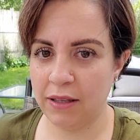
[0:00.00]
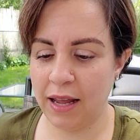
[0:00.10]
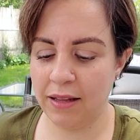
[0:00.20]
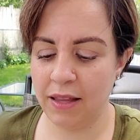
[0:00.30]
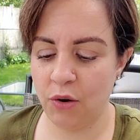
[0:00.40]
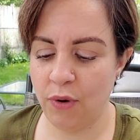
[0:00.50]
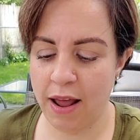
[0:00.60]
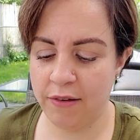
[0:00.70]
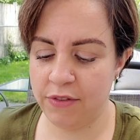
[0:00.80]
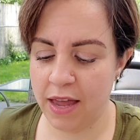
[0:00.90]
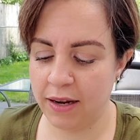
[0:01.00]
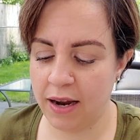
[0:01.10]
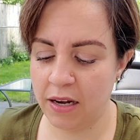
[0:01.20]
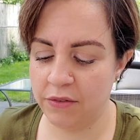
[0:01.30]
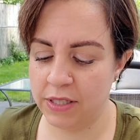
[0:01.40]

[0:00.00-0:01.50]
Like they don't have that kind of